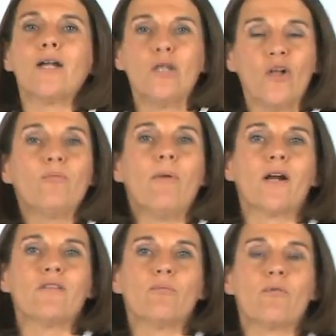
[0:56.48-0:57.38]
are not
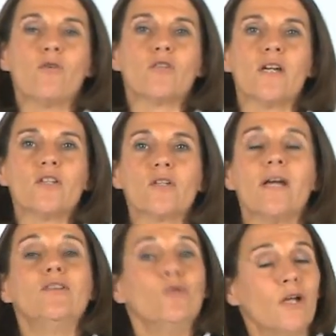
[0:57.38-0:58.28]
part of the process
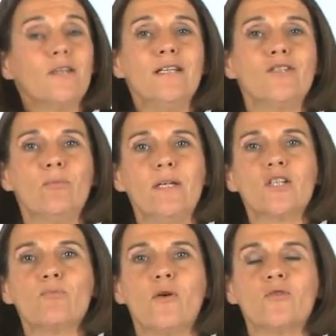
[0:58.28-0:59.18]
and do not need to be
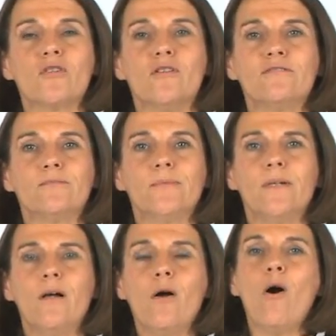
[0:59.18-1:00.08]
disposed of.
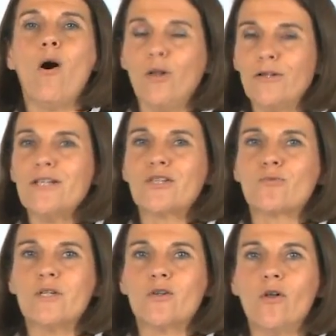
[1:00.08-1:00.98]
All
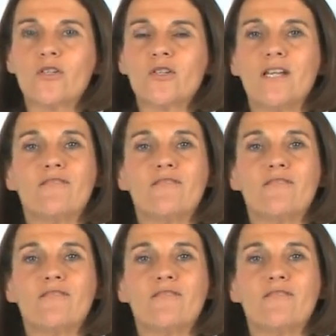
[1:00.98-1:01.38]
this results in